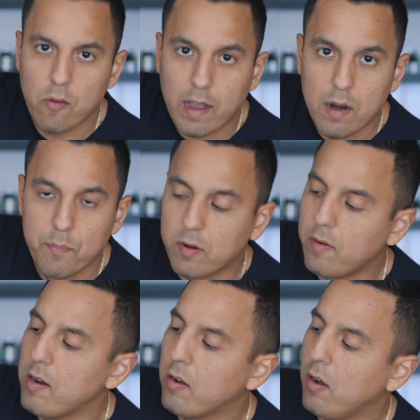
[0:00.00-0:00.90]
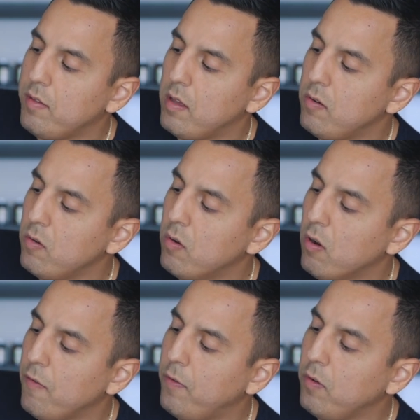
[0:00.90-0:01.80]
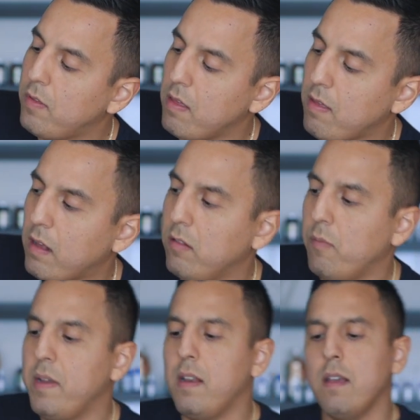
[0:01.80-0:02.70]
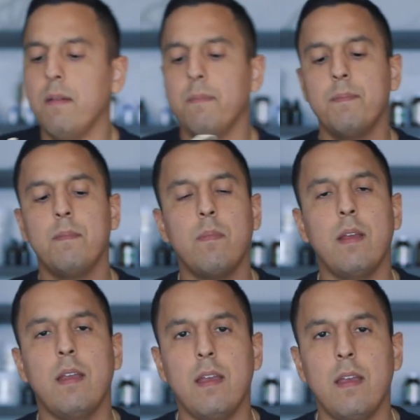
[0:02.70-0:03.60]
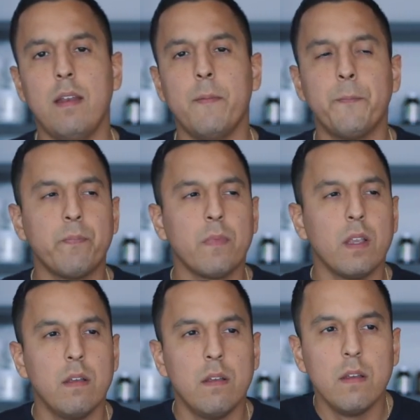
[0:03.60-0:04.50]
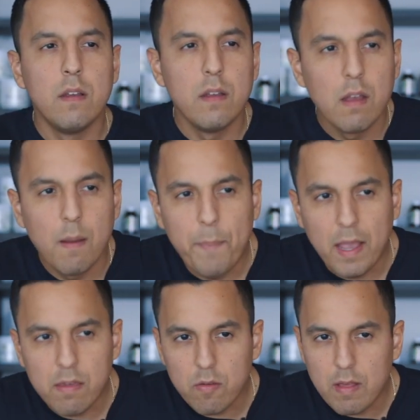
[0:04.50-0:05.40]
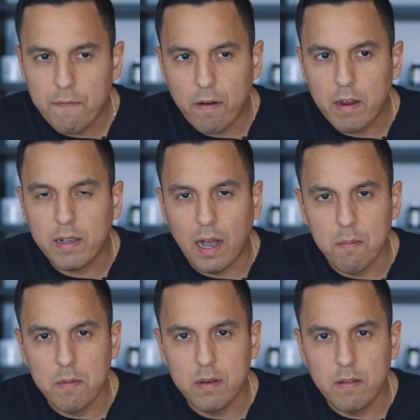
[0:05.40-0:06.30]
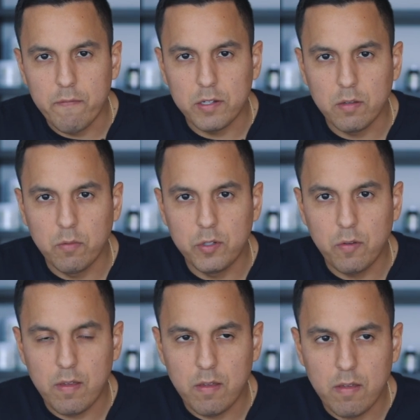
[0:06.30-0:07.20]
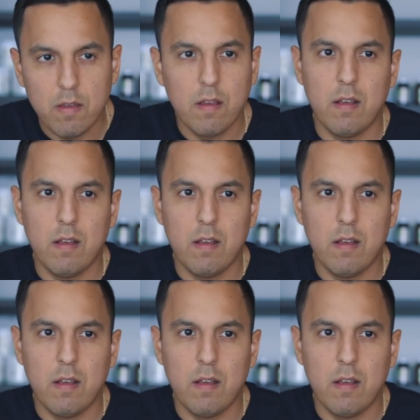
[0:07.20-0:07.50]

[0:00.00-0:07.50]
so I got a book right here called The New Whole Foods Encyclopedia, and basil's not very common in vegetable juices.